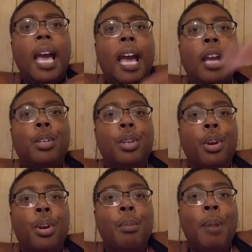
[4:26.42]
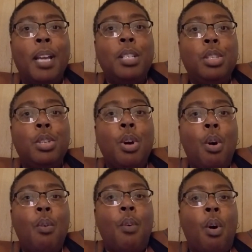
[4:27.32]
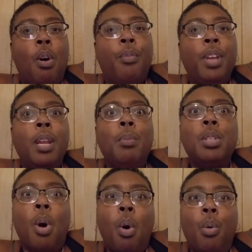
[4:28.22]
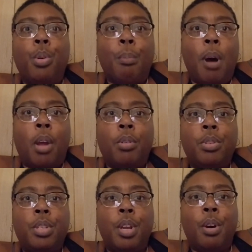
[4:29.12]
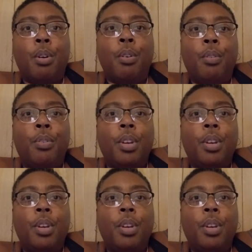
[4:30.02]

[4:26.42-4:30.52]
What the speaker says: I turned my stove off, and it was an older model stove.